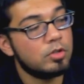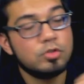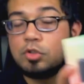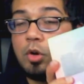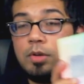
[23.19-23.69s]

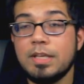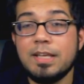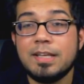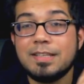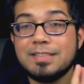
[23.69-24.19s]
Sony
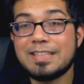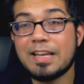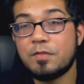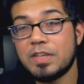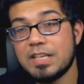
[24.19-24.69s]

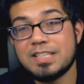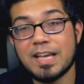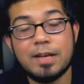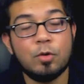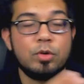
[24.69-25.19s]

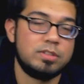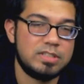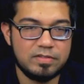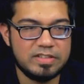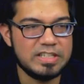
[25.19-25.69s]
ZV-E10 or
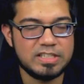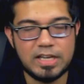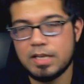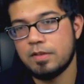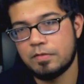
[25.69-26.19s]

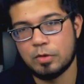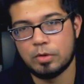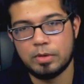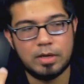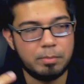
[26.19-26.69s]
ZV-E10 if
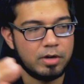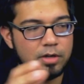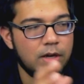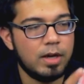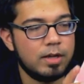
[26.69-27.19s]
you're in
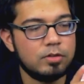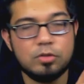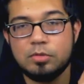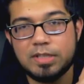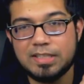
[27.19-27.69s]
America and
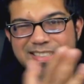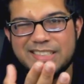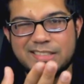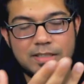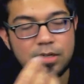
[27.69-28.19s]
you say Z
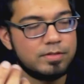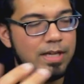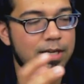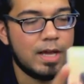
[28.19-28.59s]
instead of Z,